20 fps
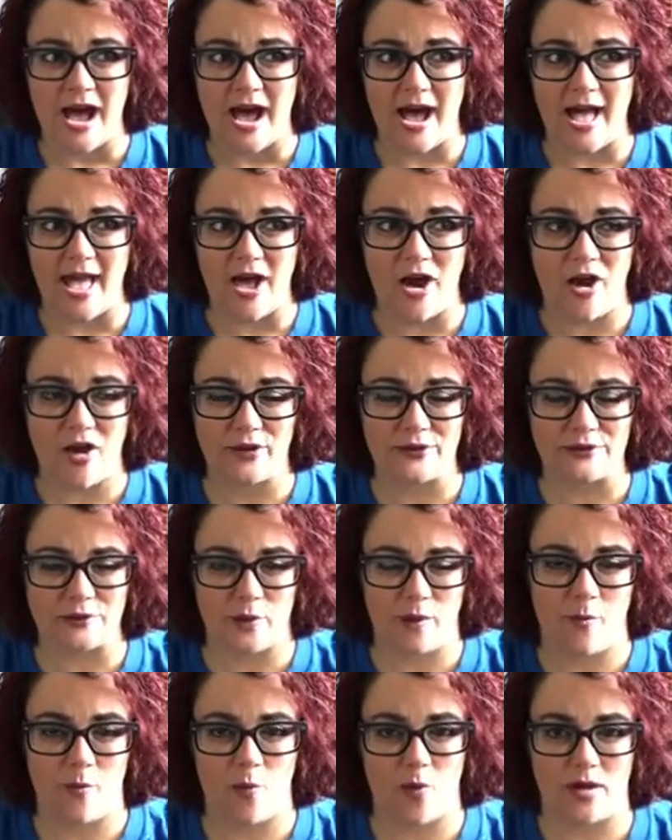I
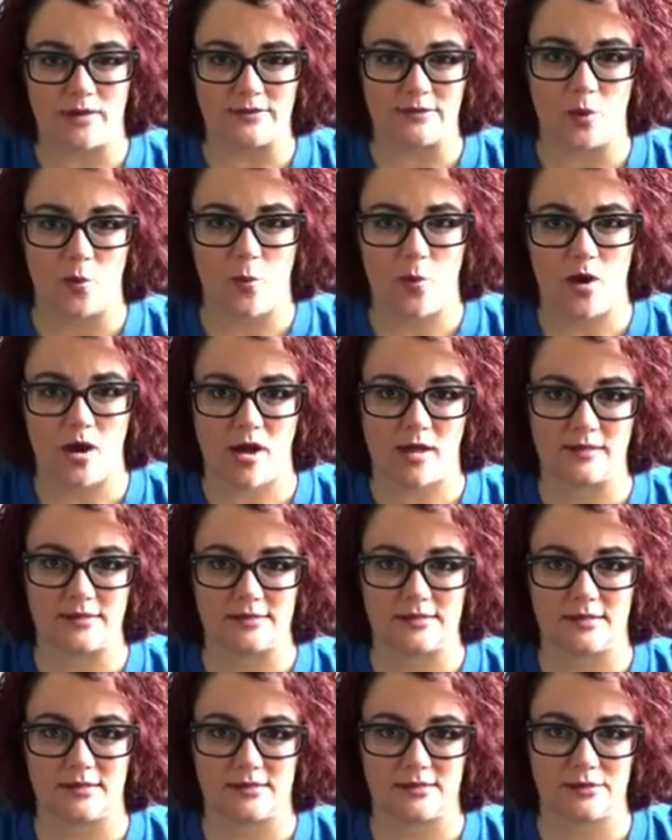also am one to want
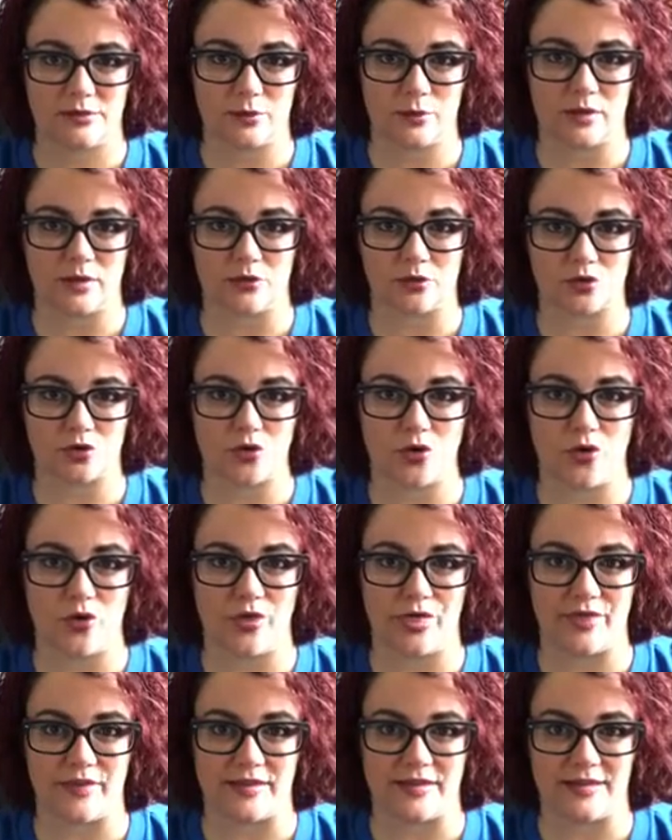to control
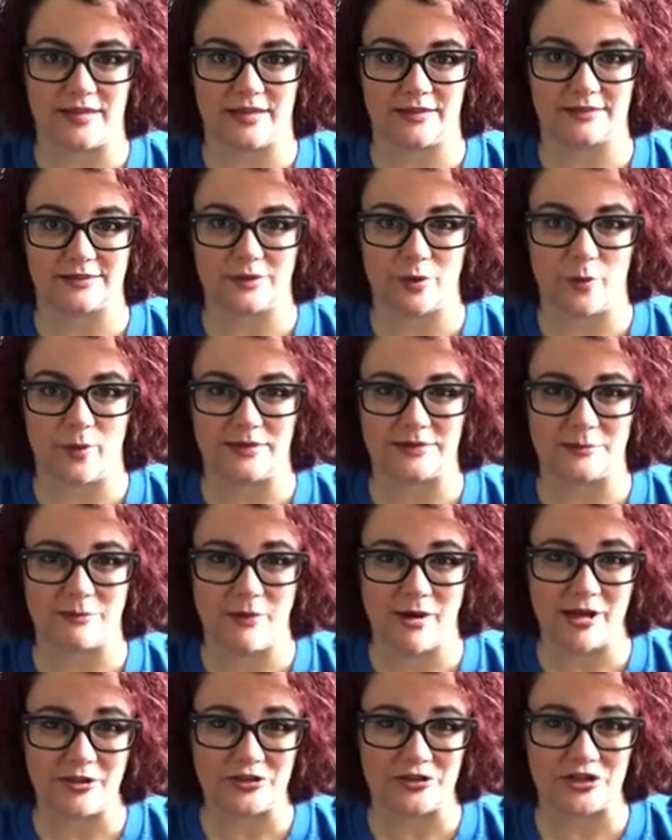things. So as
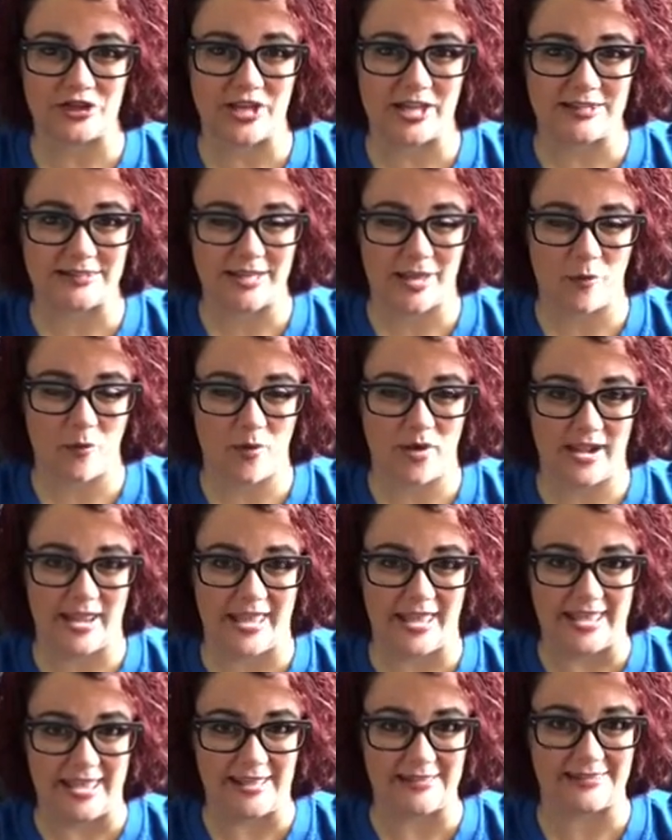much as I want to
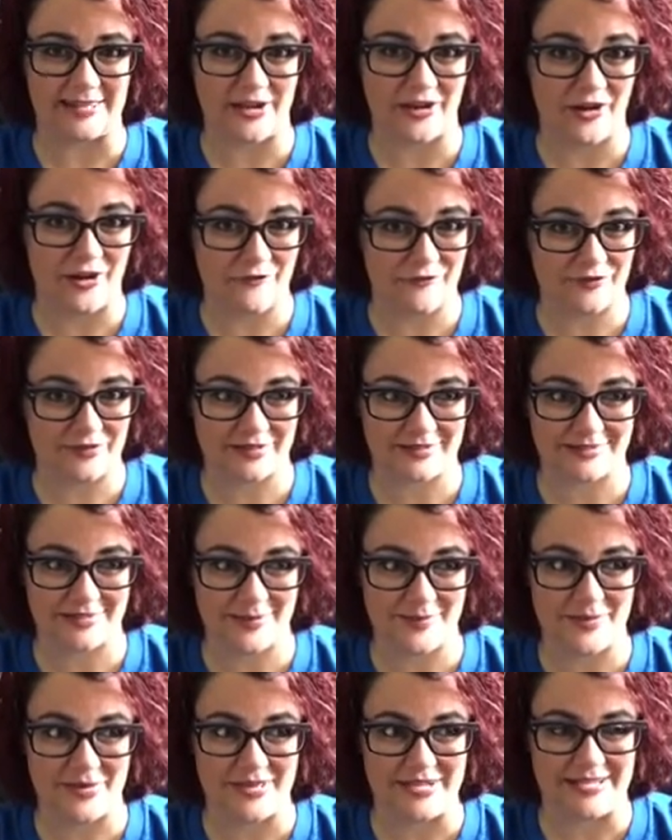hand it off to
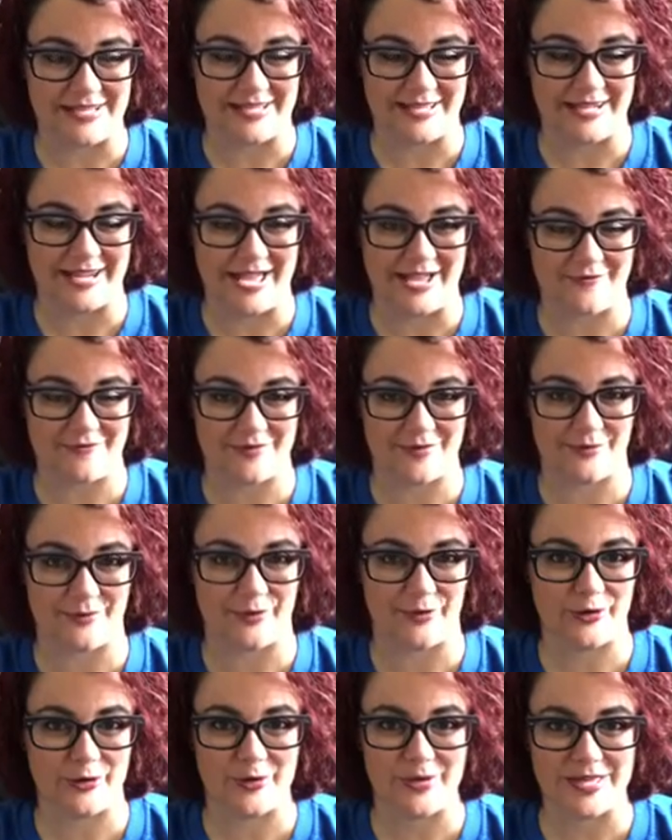somebody and have them
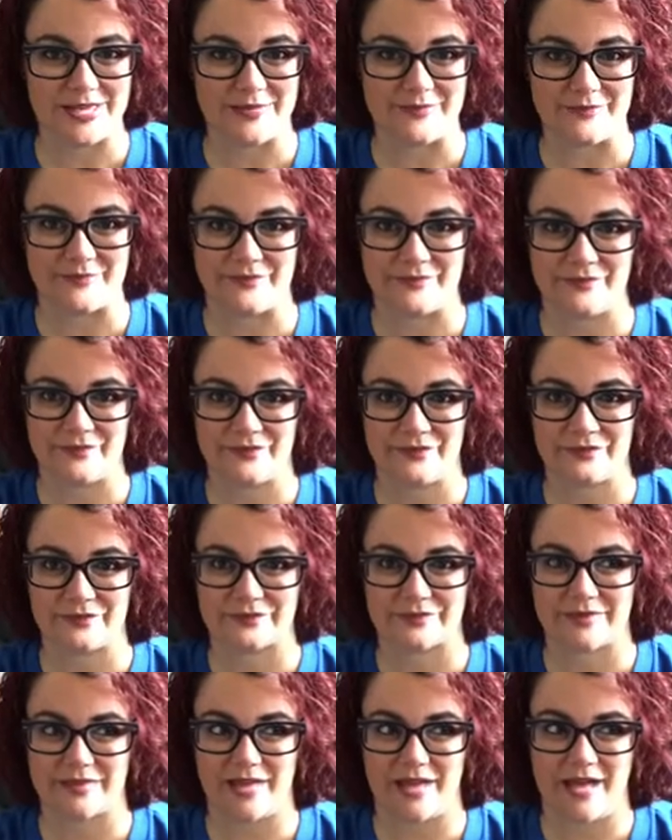do it,
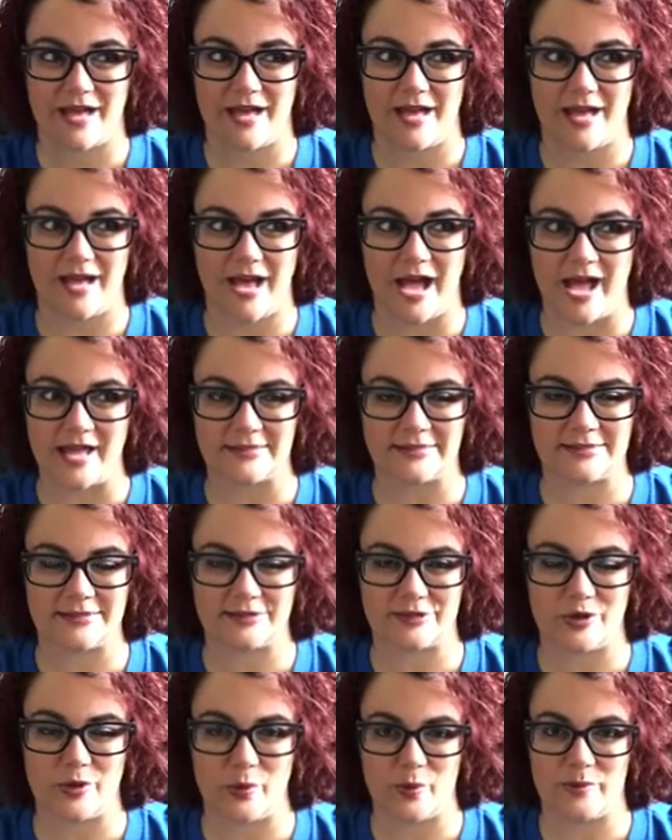I
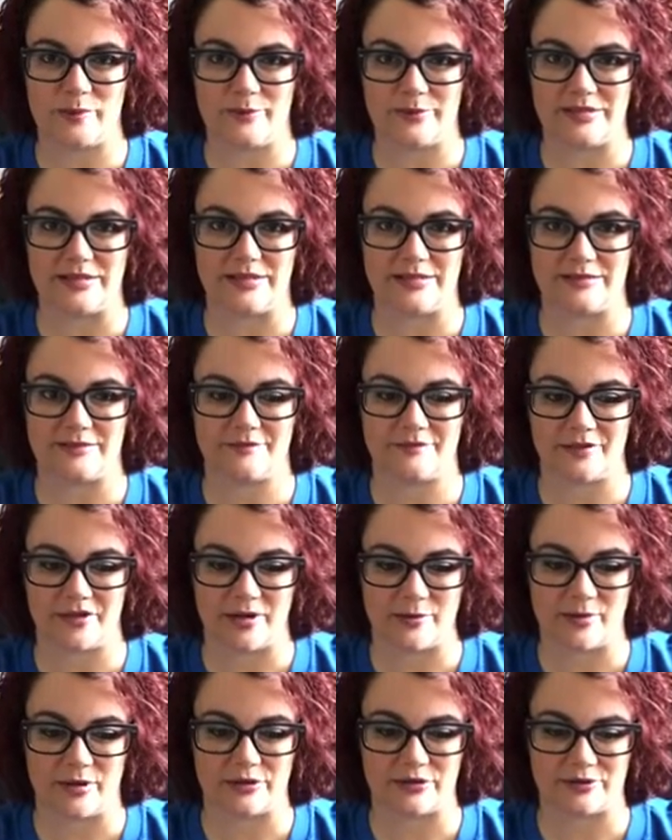still would be
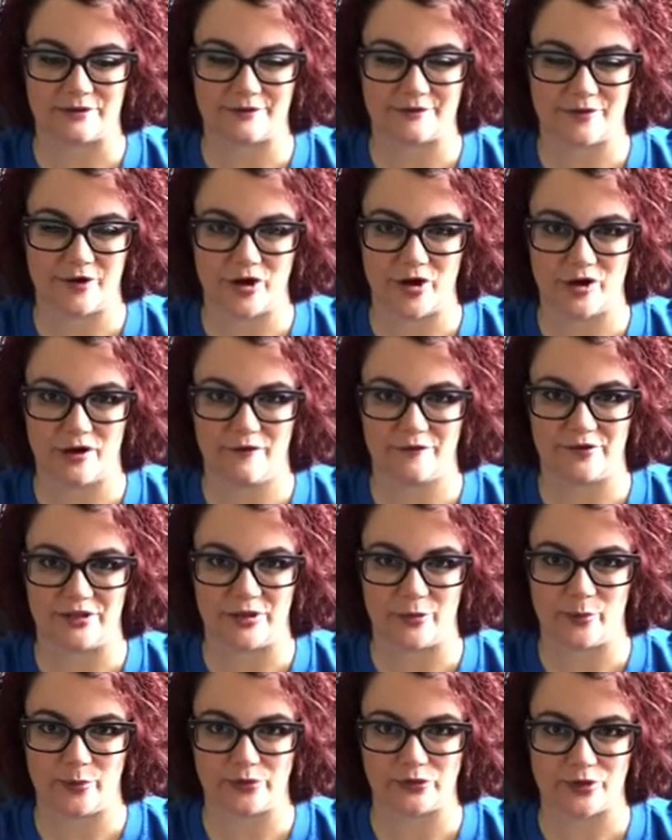very much involved,
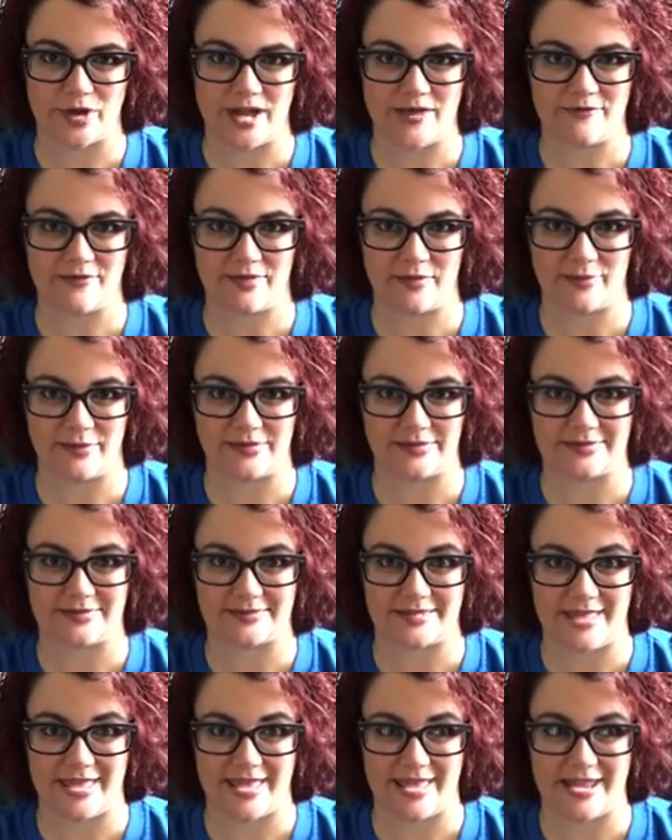and it would drive them
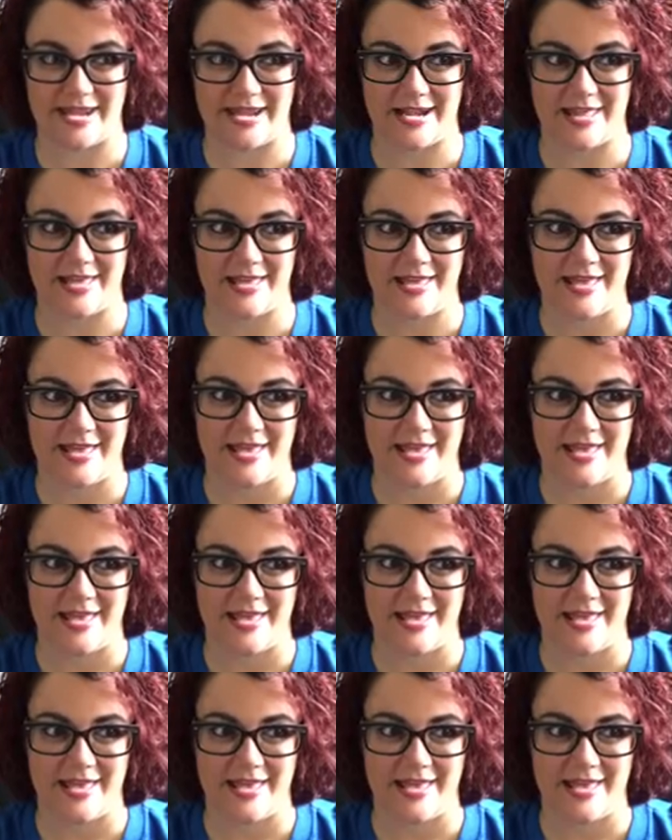insane.